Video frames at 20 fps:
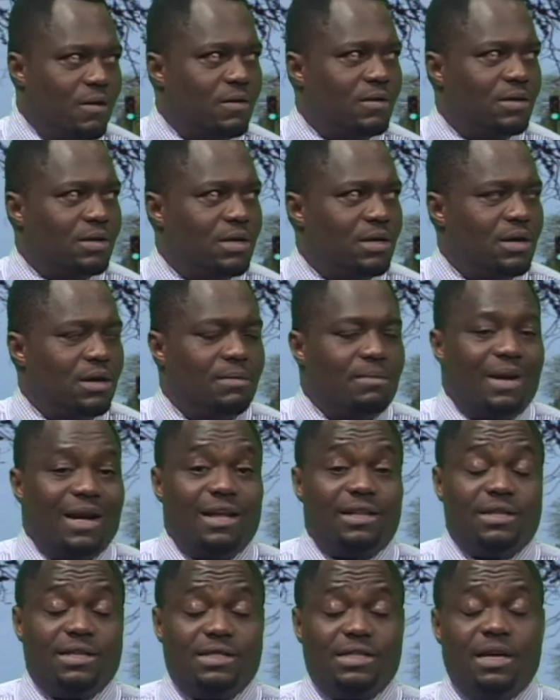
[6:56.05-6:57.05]
Mm -hmm. But
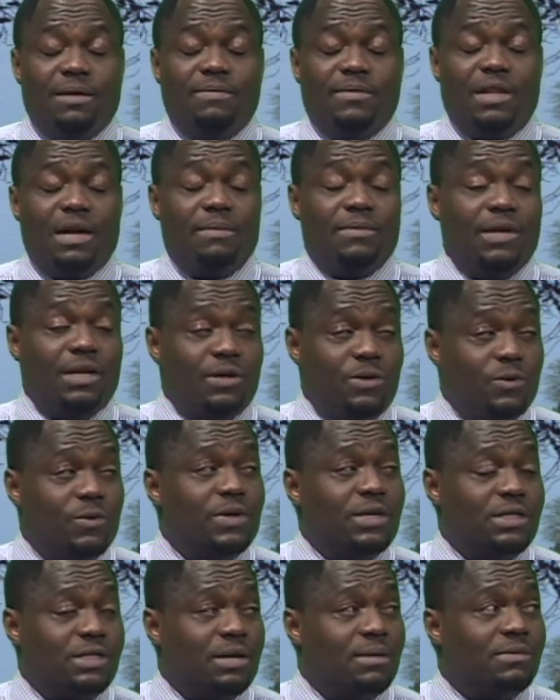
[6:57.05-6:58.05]
at the same time, they're
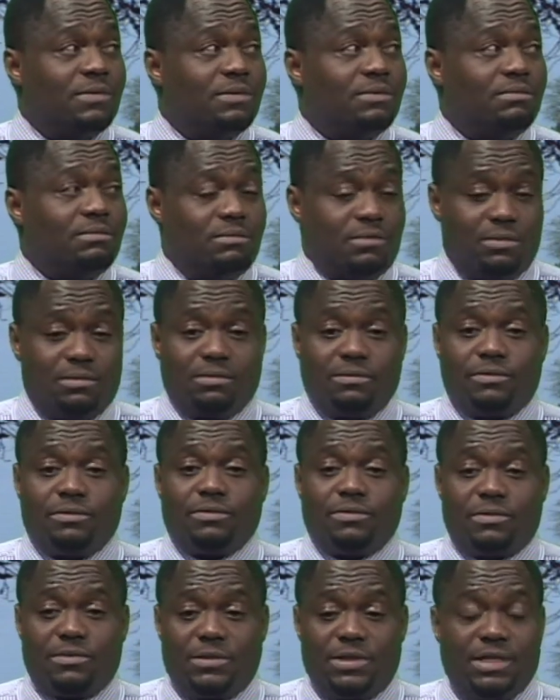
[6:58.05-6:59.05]
doing some
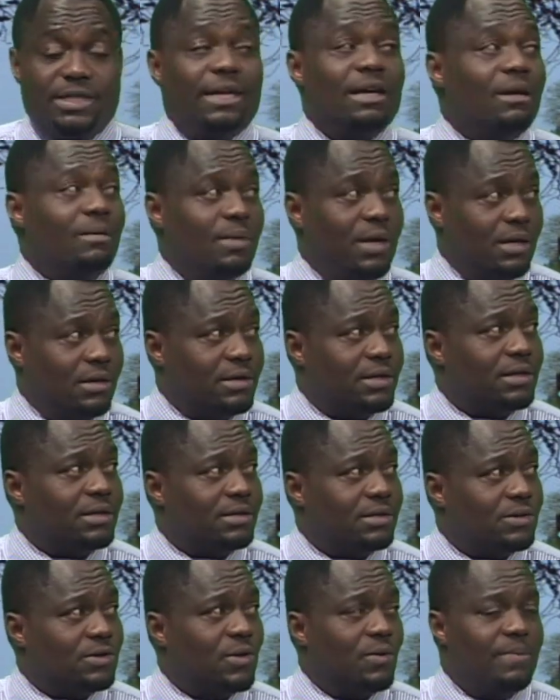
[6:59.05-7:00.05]
skill building.
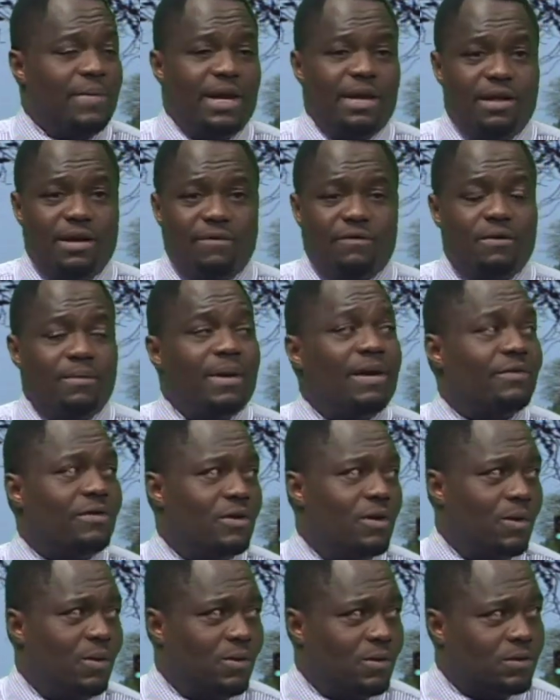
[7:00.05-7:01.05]
So many of them have
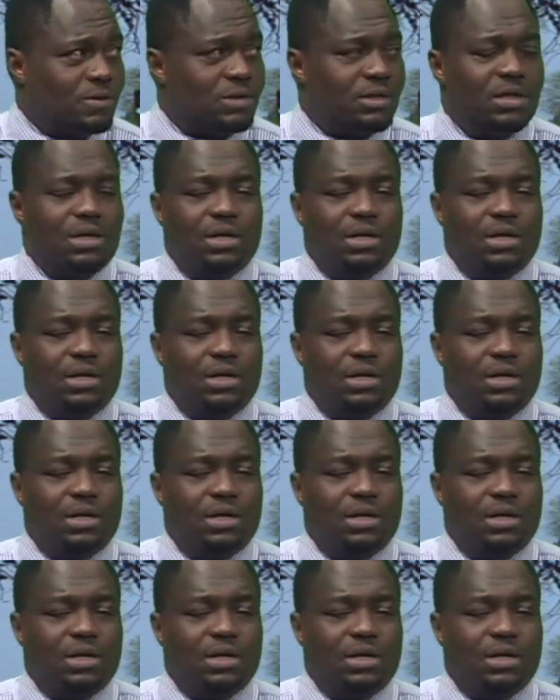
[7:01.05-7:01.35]
goals.